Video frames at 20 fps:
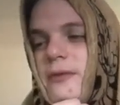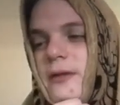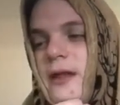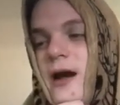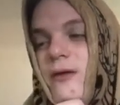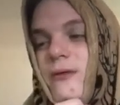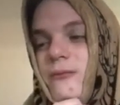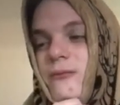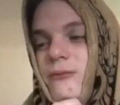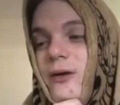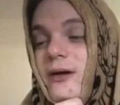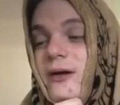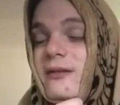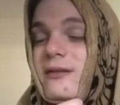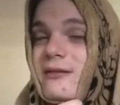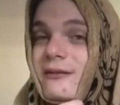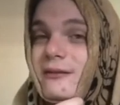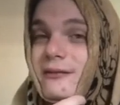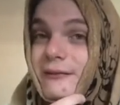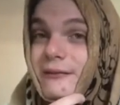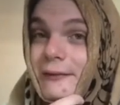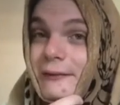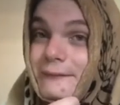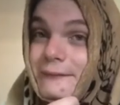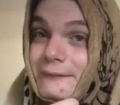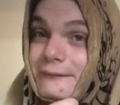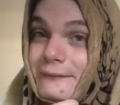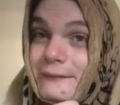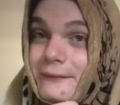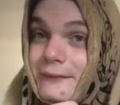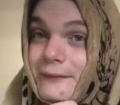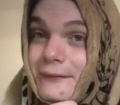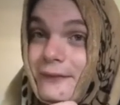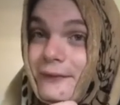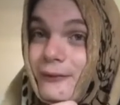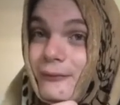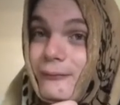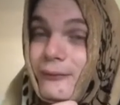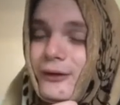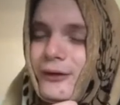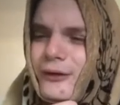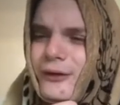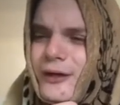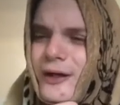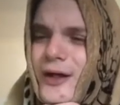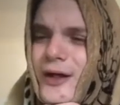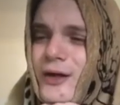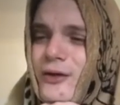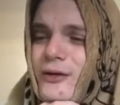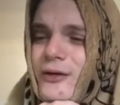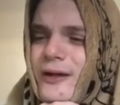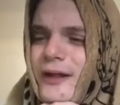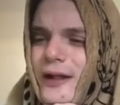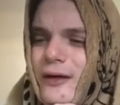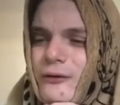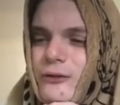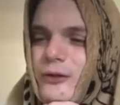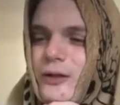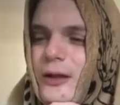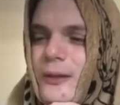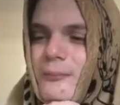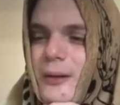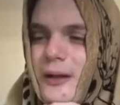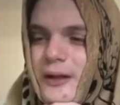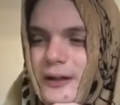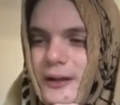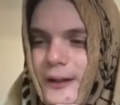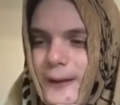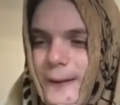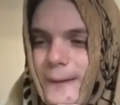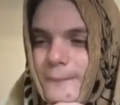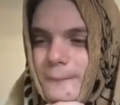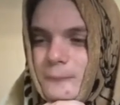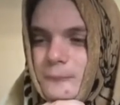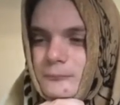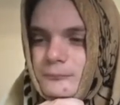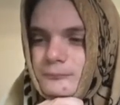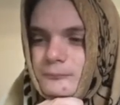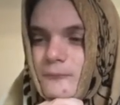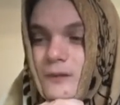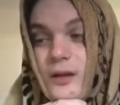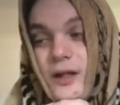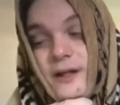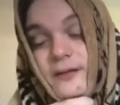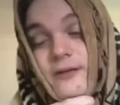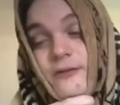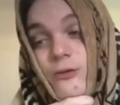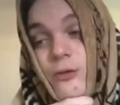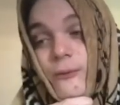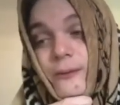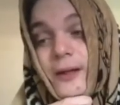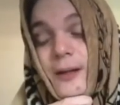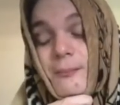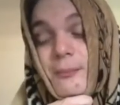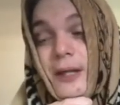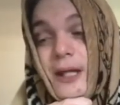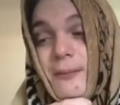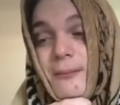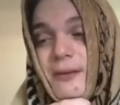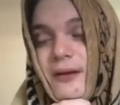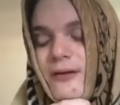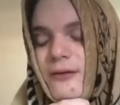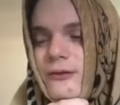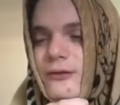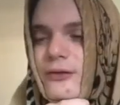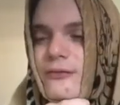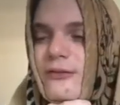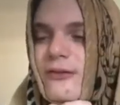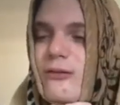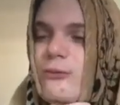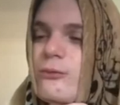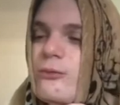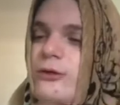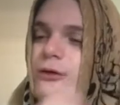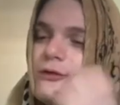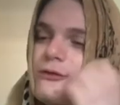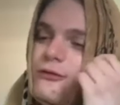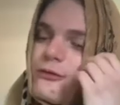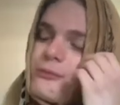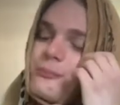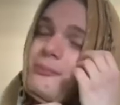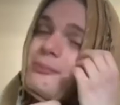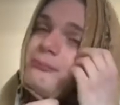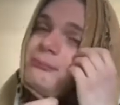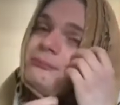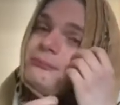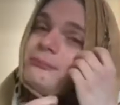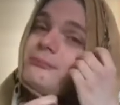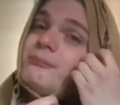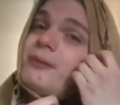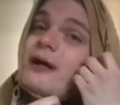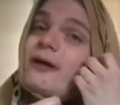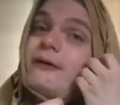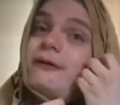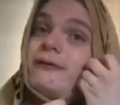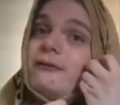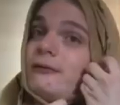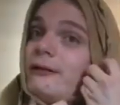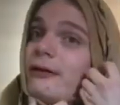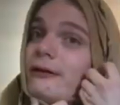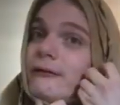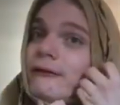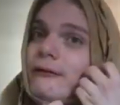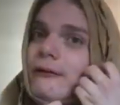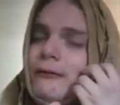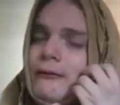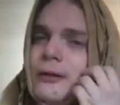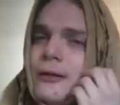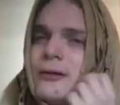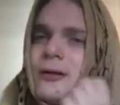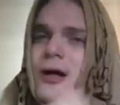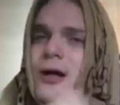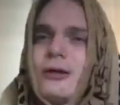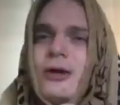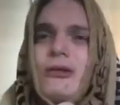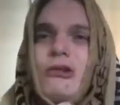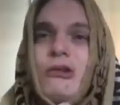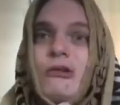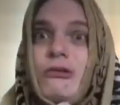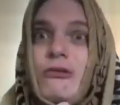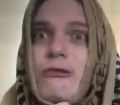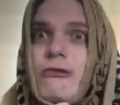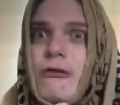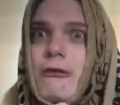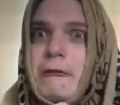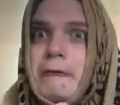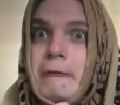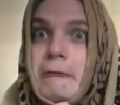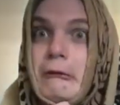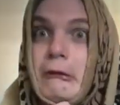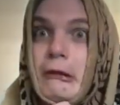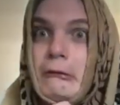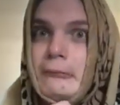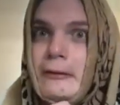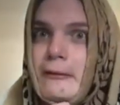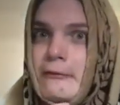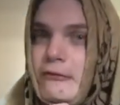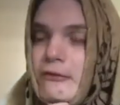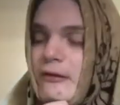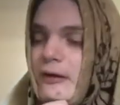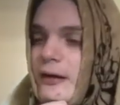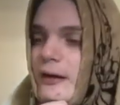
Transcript: Now, once again, we are encountering a bunny. And it's holding a baby. I don't know if that's worse or better. I don't know. I'll let you decide in the comments.